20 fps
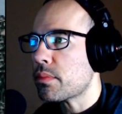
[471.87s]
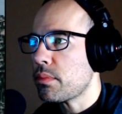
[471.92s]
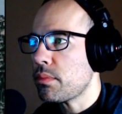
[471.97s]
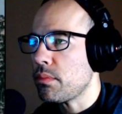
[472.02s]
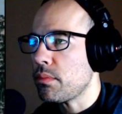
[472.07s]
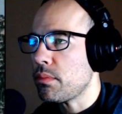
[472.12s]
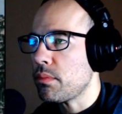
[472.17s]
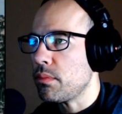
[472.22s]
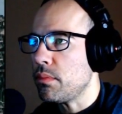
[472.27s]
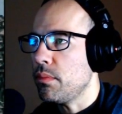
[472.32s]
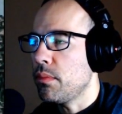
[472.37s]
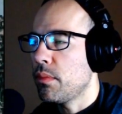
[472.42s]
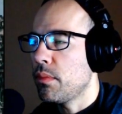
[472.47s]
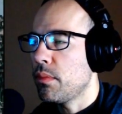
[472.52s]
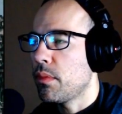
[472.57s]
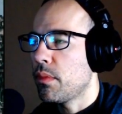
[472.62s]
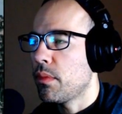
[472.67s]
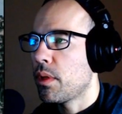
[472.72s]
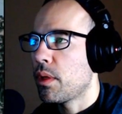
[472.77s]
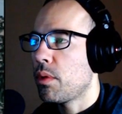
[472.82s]
Well,
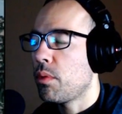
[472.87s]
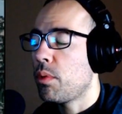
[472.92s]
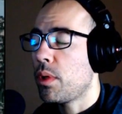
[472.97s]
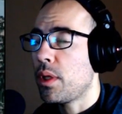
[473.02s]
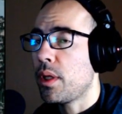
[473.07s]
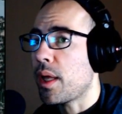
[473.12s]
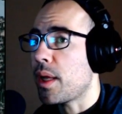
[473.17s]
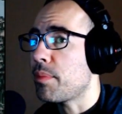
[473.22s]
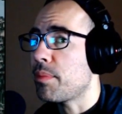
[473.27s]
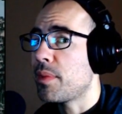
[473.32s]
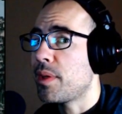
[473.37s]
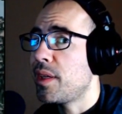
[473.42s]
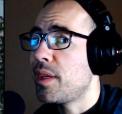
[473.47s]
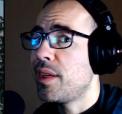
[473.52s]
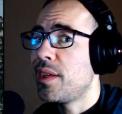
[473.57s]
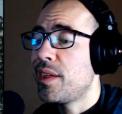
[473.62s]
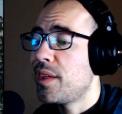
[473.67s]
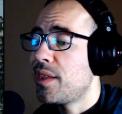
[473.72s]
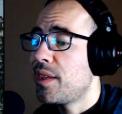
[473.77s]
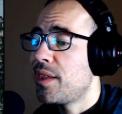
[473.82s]
I'm
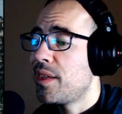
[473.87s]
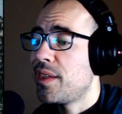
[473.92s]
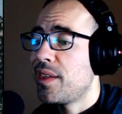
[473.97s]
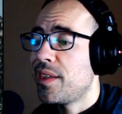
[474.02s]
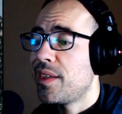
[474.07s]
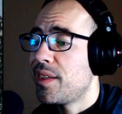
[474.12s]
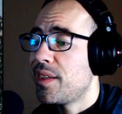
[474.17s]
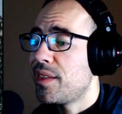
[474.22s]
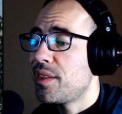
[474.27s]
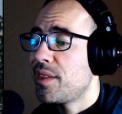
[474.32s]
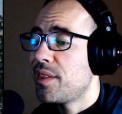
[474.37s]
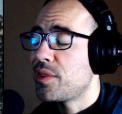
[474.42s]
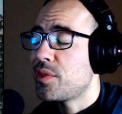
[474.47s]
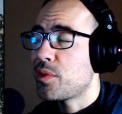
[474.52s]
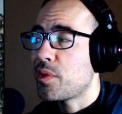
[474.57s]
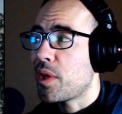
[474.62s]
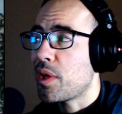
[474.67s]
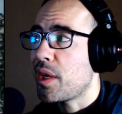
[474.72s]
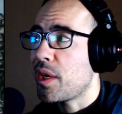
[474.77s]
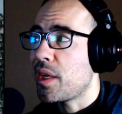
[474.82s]
trying
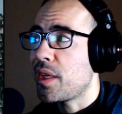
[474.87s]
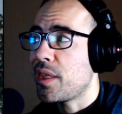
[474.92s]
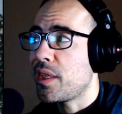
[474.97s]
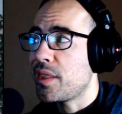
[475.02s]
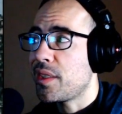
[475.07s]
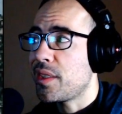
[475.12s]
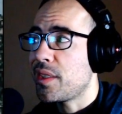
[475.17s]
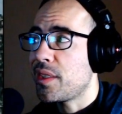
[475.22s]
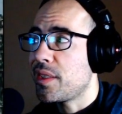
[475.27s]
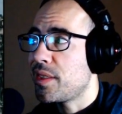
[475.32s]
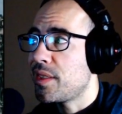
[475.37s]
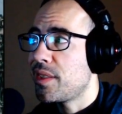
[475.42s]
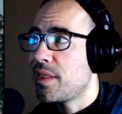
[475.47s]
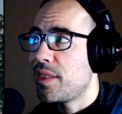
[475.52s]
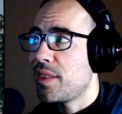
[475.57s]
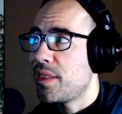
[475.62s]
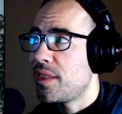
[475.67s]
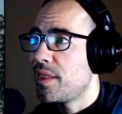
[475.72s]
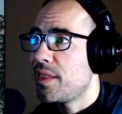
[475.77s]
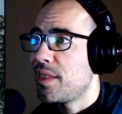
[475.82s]
to see if
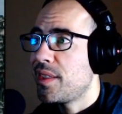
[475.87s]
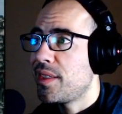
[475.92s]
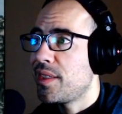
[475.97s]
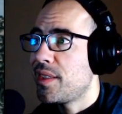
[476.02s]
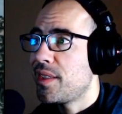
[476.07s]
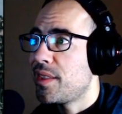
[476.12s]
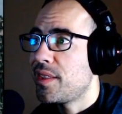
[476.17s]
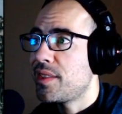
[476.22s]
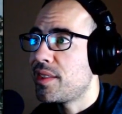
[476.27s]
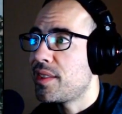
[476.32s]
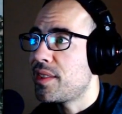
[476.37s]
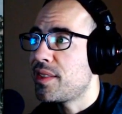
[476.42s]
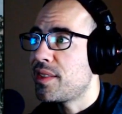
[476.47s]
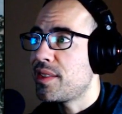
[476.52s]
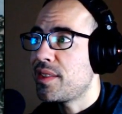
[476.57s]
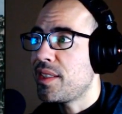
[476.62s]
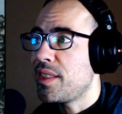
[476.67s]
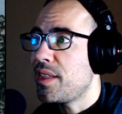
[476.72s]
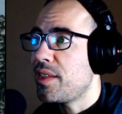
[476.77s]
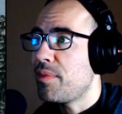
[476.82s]
people want to come and watch.
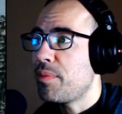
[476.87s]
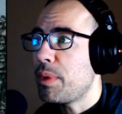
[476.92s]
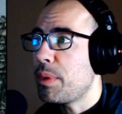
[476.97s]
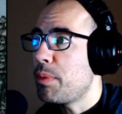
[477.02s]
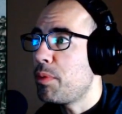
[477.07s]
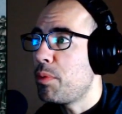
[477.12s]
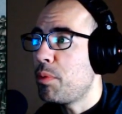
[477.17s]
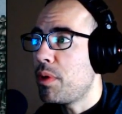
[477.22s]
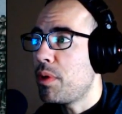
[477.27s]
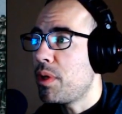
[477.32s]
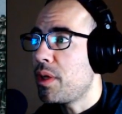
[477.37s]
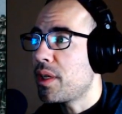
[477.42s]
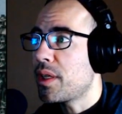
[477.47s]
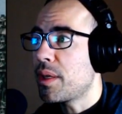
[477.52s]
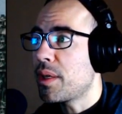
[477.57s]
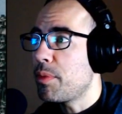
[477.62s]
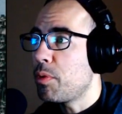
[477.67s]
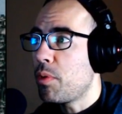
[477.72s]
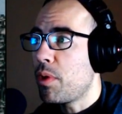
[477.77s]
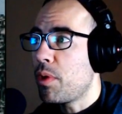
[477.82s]

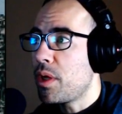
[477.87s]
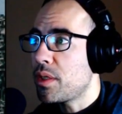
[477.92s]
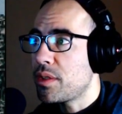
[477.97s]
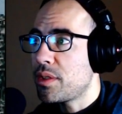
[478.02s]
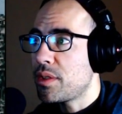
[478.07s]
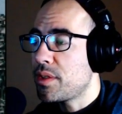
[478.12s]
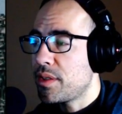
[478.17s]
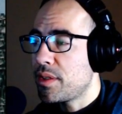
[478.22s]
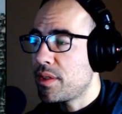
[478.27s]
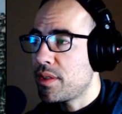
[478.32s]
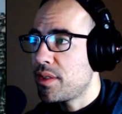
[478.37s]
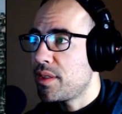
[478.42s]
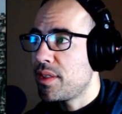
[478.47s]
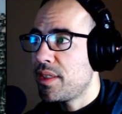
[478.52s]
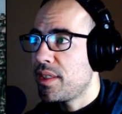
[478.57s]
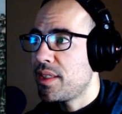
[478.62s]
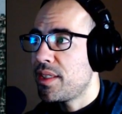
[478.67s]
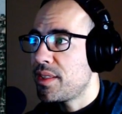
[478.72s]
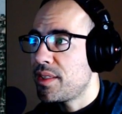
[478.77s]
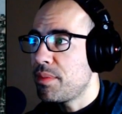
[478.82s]
Simple as that.